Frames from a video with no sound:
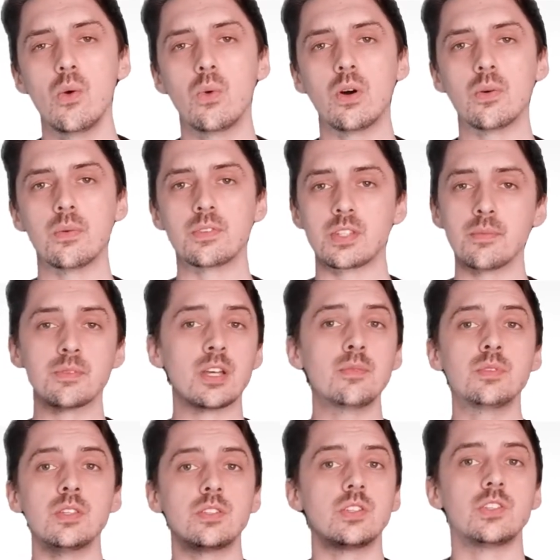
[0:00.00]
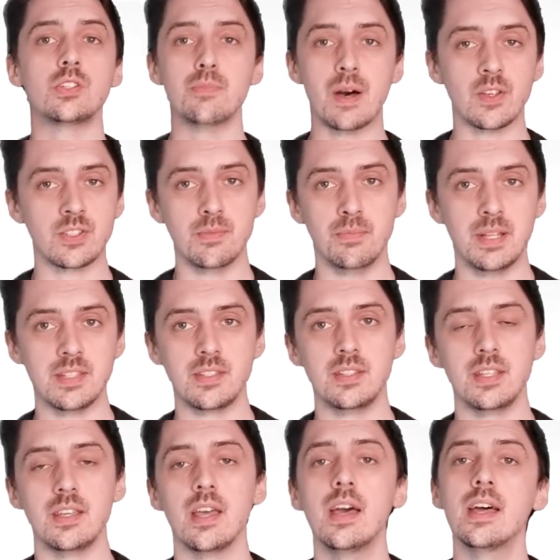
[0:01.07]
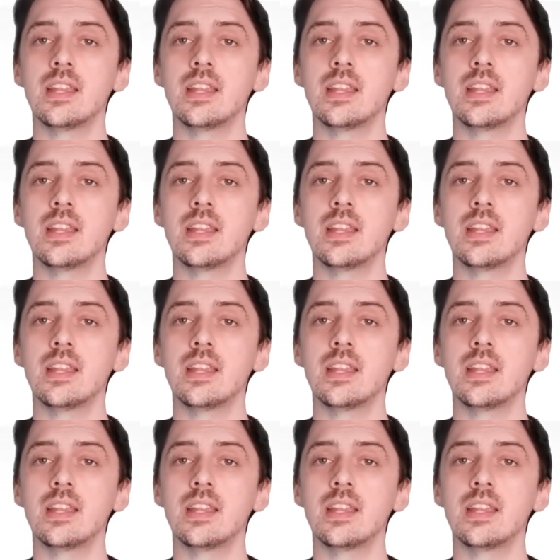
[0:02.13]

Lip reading: Well, sometimes it's just about simplicity.